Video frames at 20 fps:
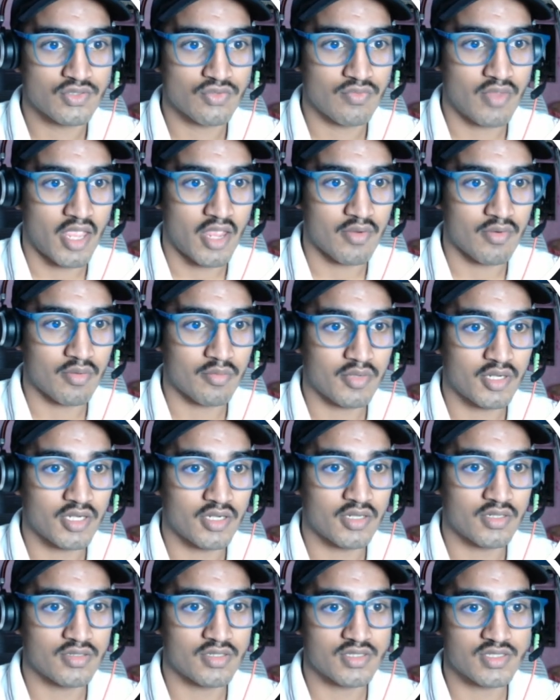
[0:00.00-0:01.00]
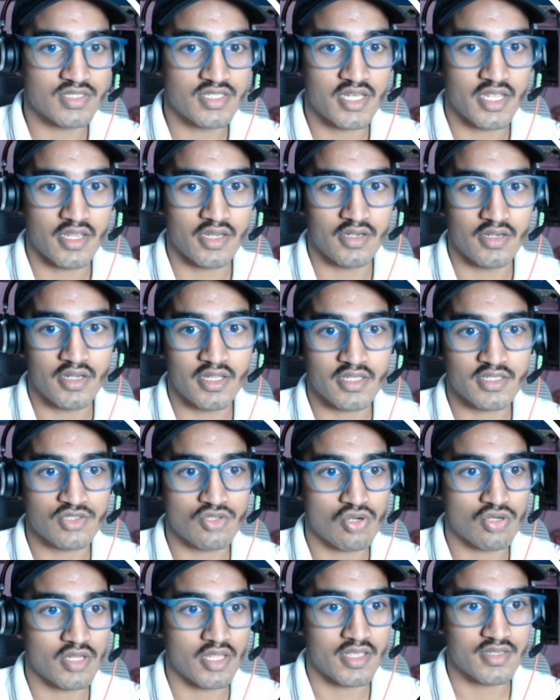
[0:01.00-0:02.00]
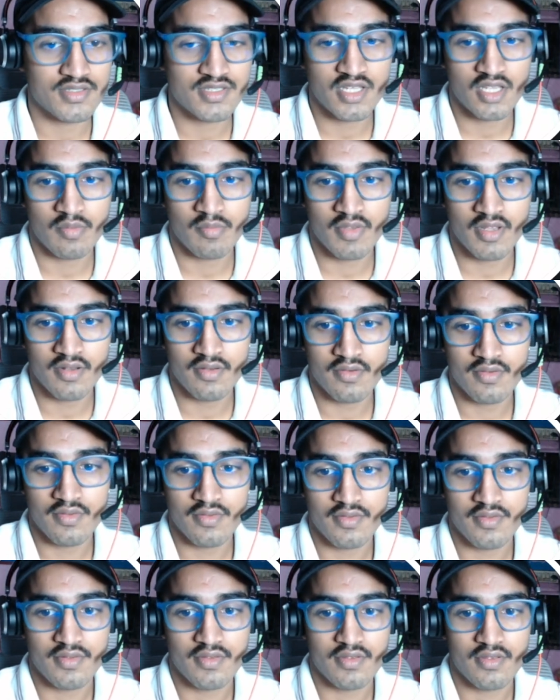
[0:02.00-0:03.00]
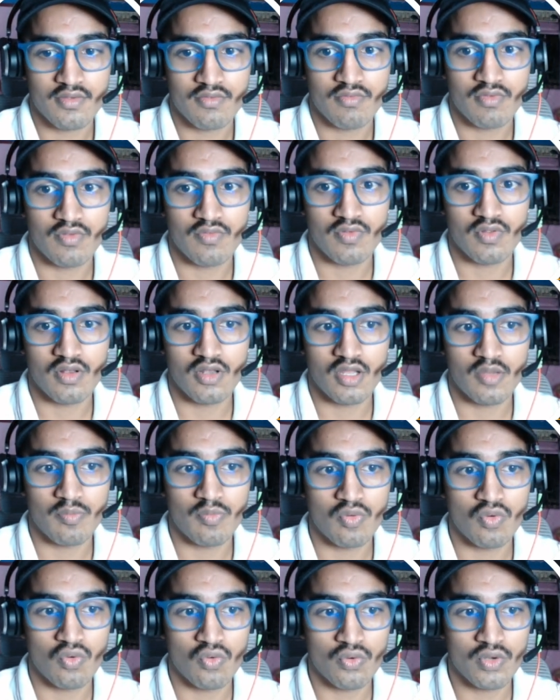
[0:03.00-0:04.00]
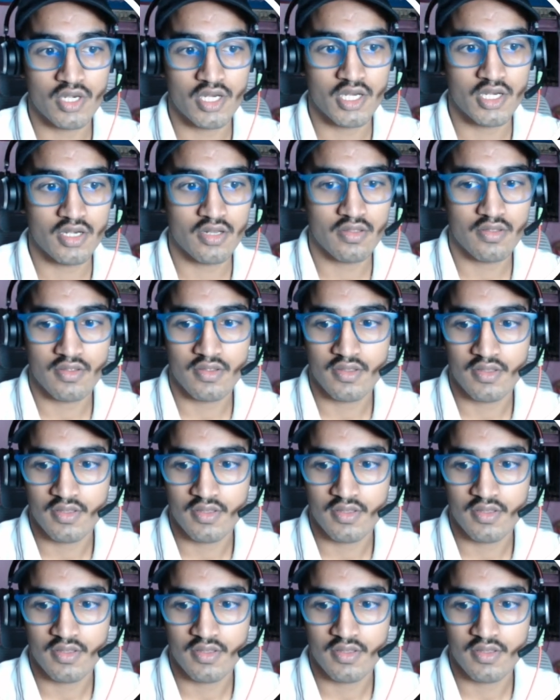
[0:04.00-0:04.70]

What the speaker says: So we have updated this the index.html. We will upload it,